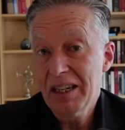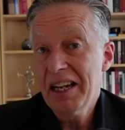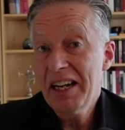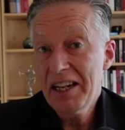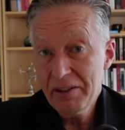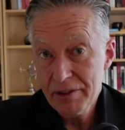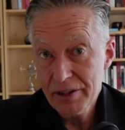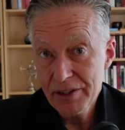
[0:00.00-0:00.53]

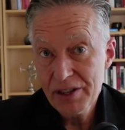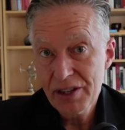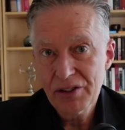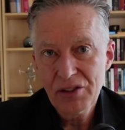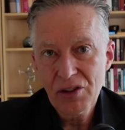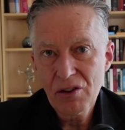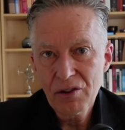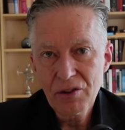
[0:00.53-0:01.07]
errors,
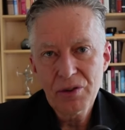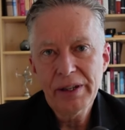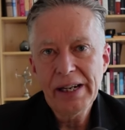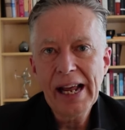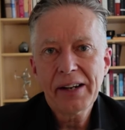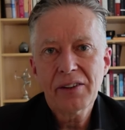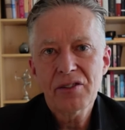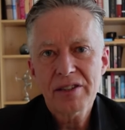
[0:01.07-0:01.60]
historical
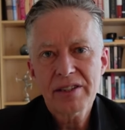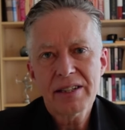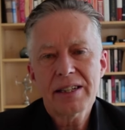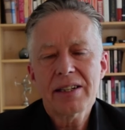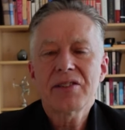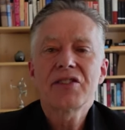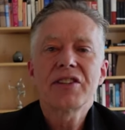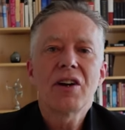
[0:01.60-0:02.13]

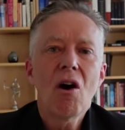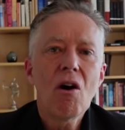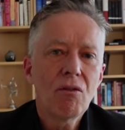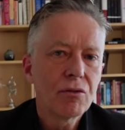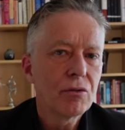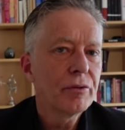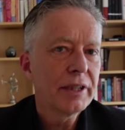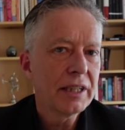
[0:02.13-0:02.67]
inaccuracies of
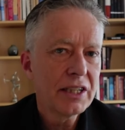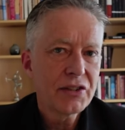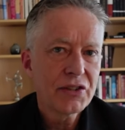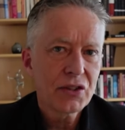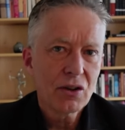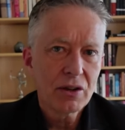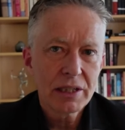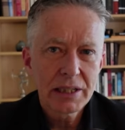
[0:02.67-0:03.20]
Ridley
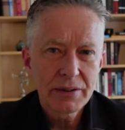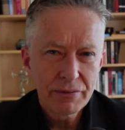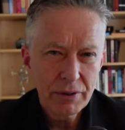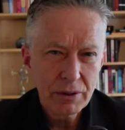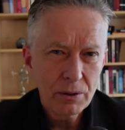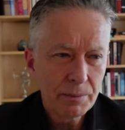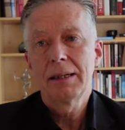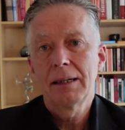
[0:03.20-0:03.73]
Scott's
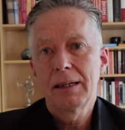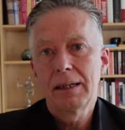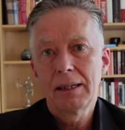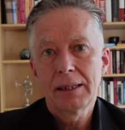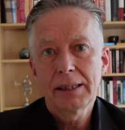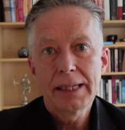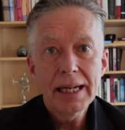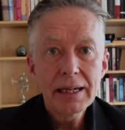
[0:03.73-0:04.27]
film.
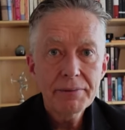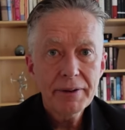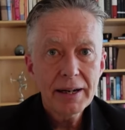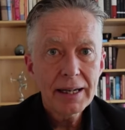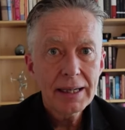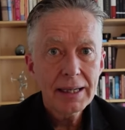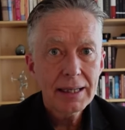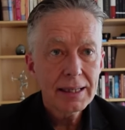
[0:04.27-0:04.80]

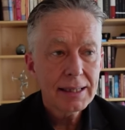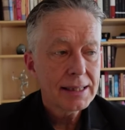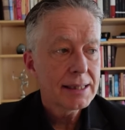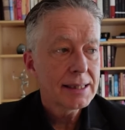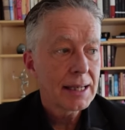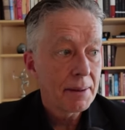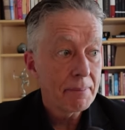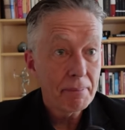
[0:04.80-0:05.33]

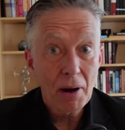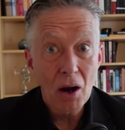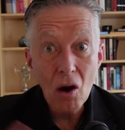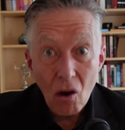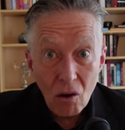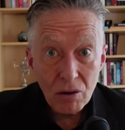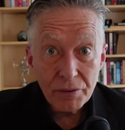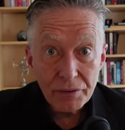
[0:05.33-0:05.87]
Gueniffey's
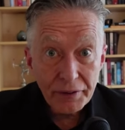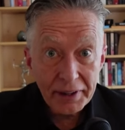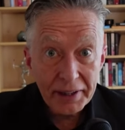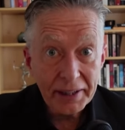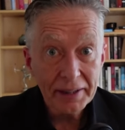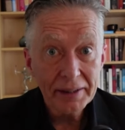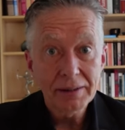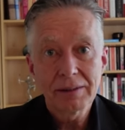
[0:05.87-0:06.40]

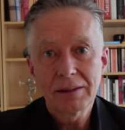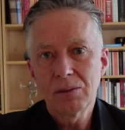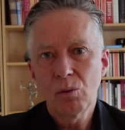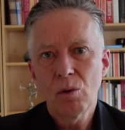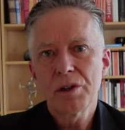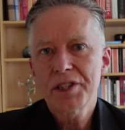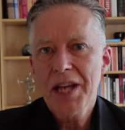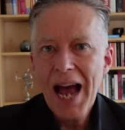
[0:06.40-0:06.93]
biography
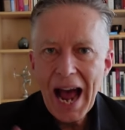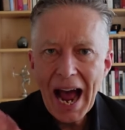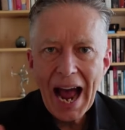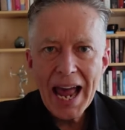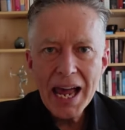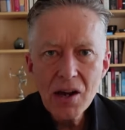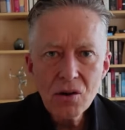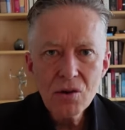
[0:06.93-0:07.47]
was
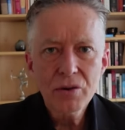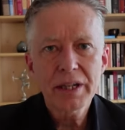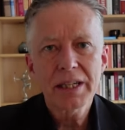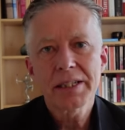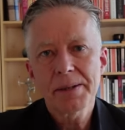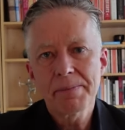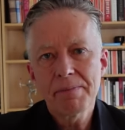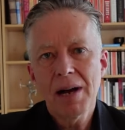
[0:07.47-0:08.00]
hailed
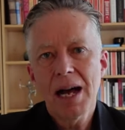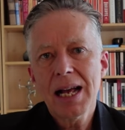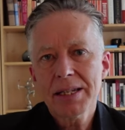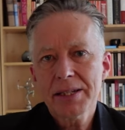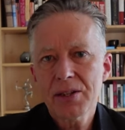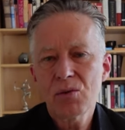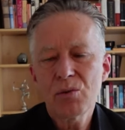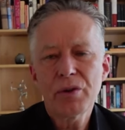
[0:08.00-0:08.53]
as a
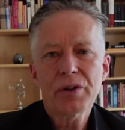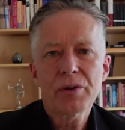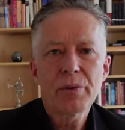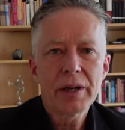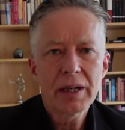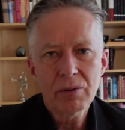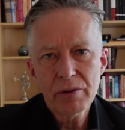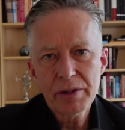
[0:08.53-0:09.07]
masterwork
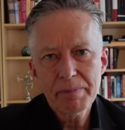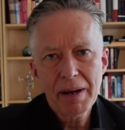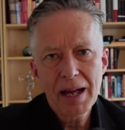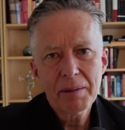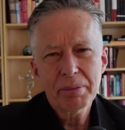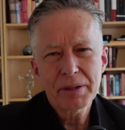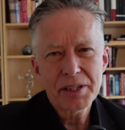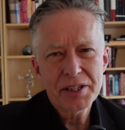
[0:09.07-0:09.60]
when it was
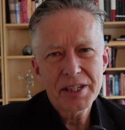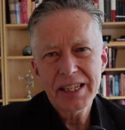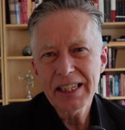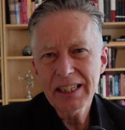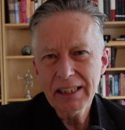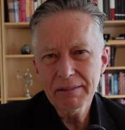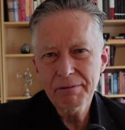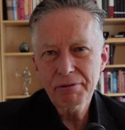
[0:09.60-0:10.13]
published
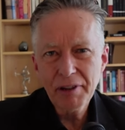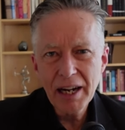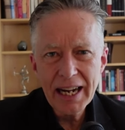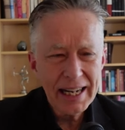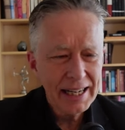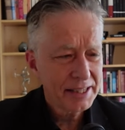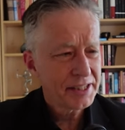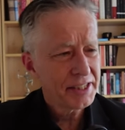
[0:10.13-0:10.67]
in
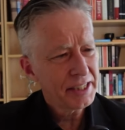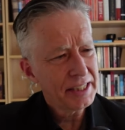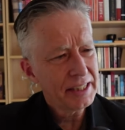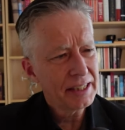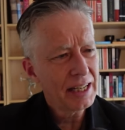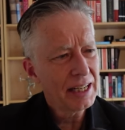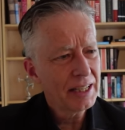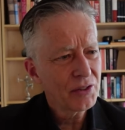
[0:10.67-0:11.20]
France
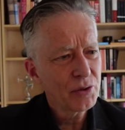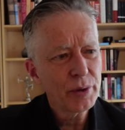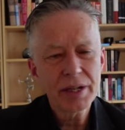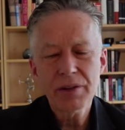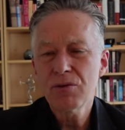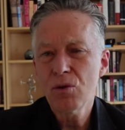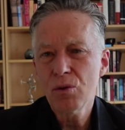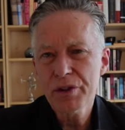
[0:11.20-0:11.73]
in uh,
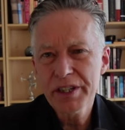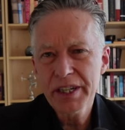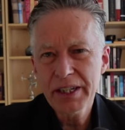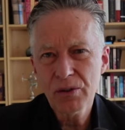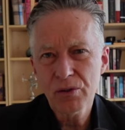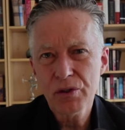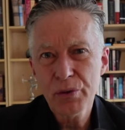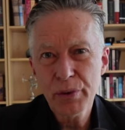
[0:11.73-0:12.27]
2014
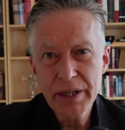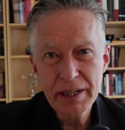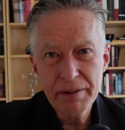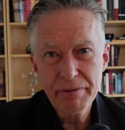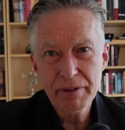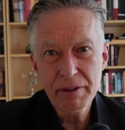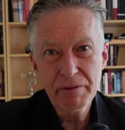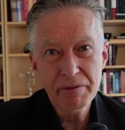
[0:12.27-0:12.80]
or
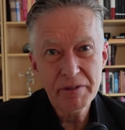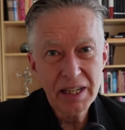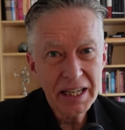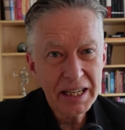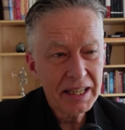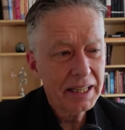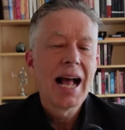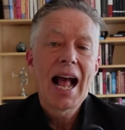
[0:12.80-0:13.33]

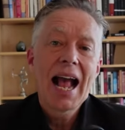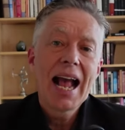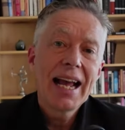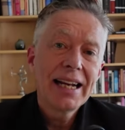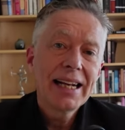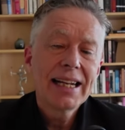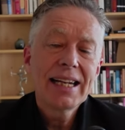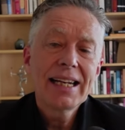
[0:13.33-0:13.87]
2015.
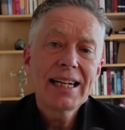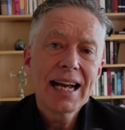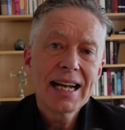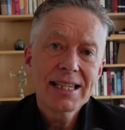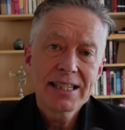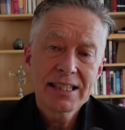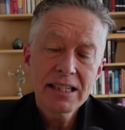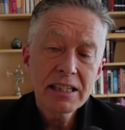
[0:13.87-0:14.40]
And it has
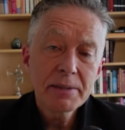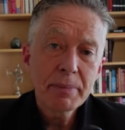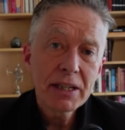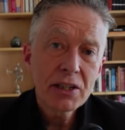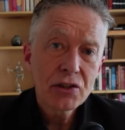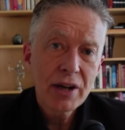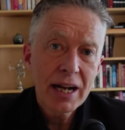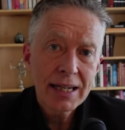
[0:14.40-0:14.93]
since
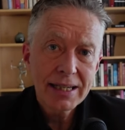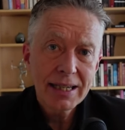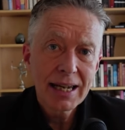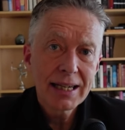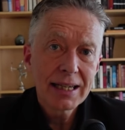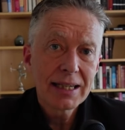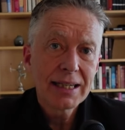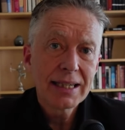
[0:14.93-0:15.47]
been
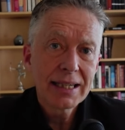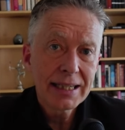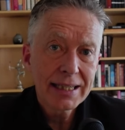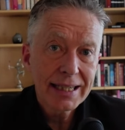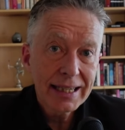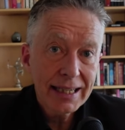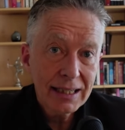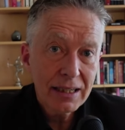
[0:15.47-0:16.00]
translated into
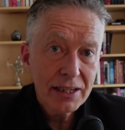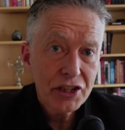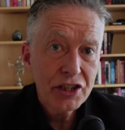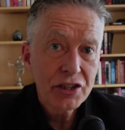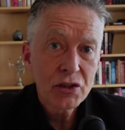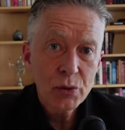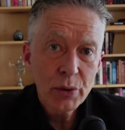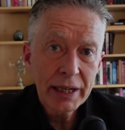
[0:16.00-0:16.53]
English
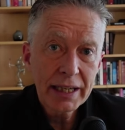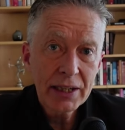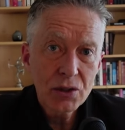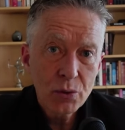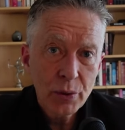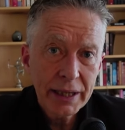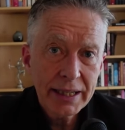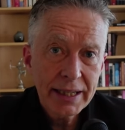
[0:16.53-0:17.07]
in
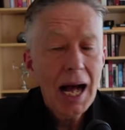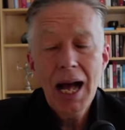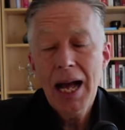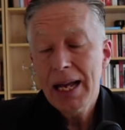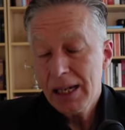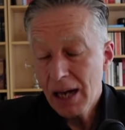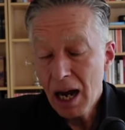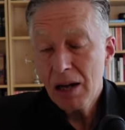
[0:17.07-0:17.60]
2020.
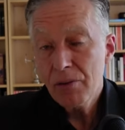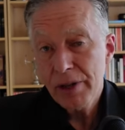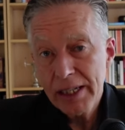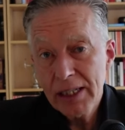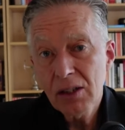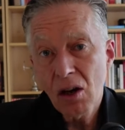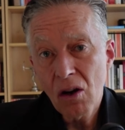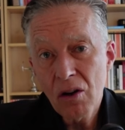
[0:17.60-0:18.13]
And I read
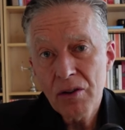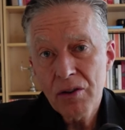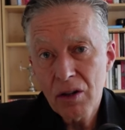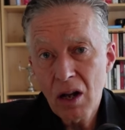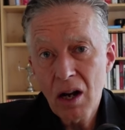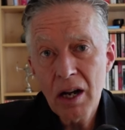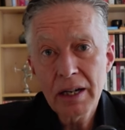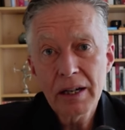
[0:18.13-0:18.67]
it
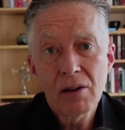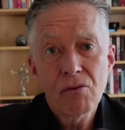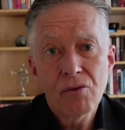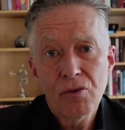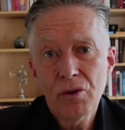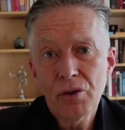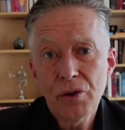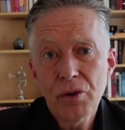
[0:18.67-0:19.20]
online
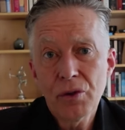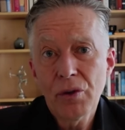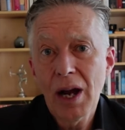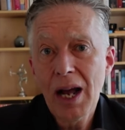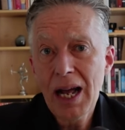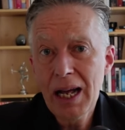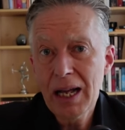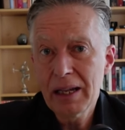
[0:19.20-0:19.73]
through
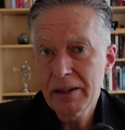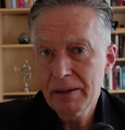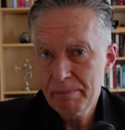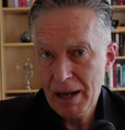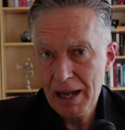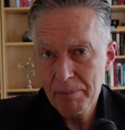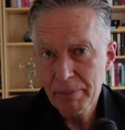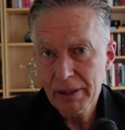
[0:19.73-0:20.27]
uh,
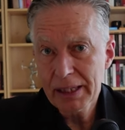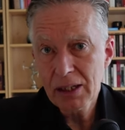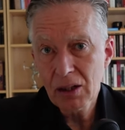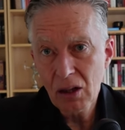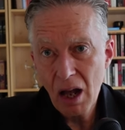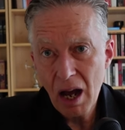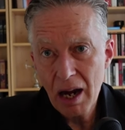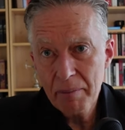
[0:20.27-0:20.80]
Public
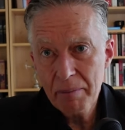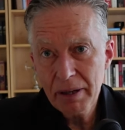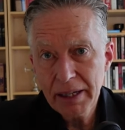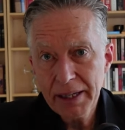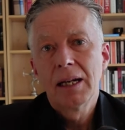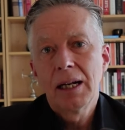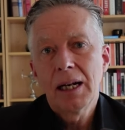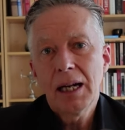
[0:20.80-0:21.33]

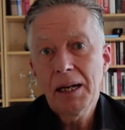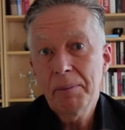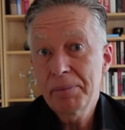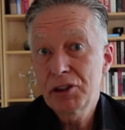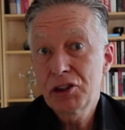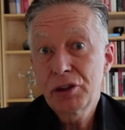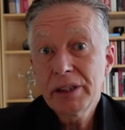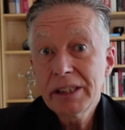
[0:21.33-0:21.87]
Library. Uh,
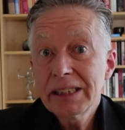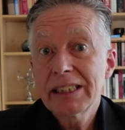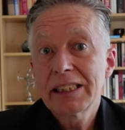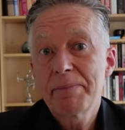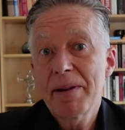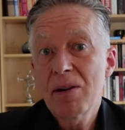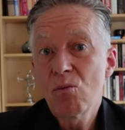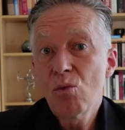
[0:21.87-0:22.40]
Patrice has
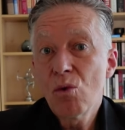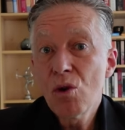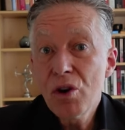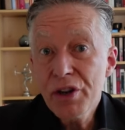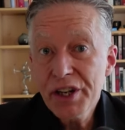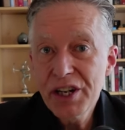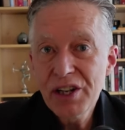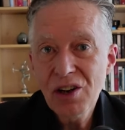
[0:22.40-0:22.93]
been
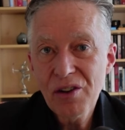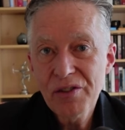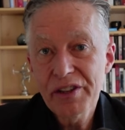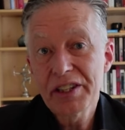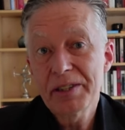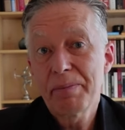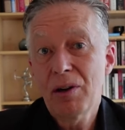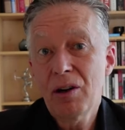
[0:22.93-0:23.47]
working on
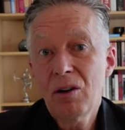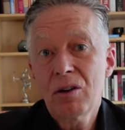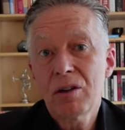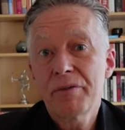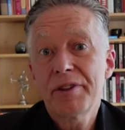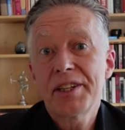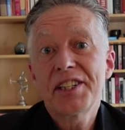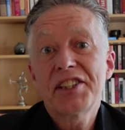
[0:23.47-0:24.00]
this
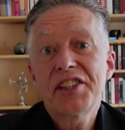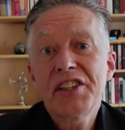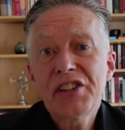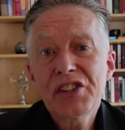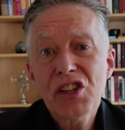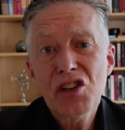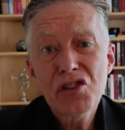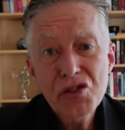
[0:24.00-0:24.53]
biography
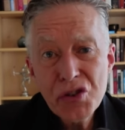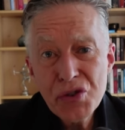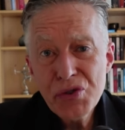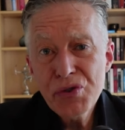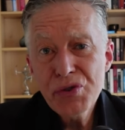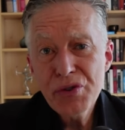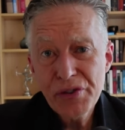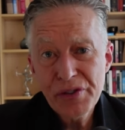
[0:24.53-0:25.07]
since
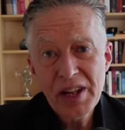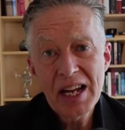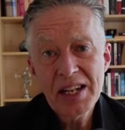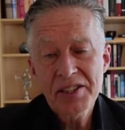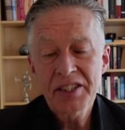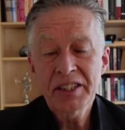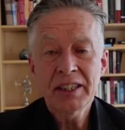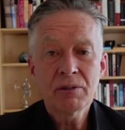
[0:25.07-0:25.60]

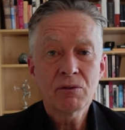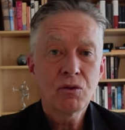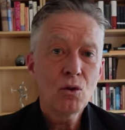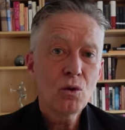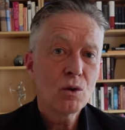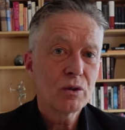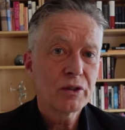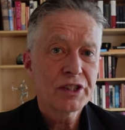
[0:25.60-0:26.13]

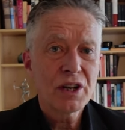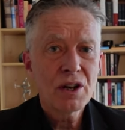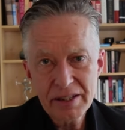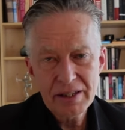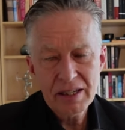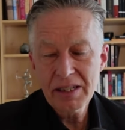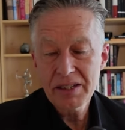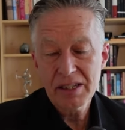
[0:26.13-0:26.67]
2004, so
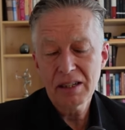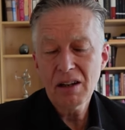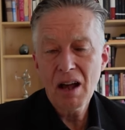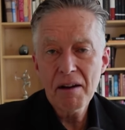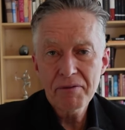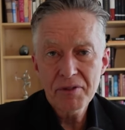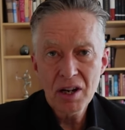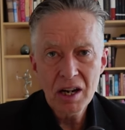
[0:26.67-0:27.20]
it's a
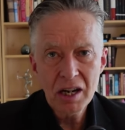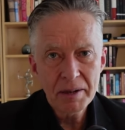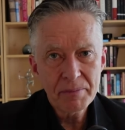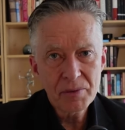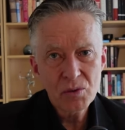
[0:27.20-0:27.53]
lifetime's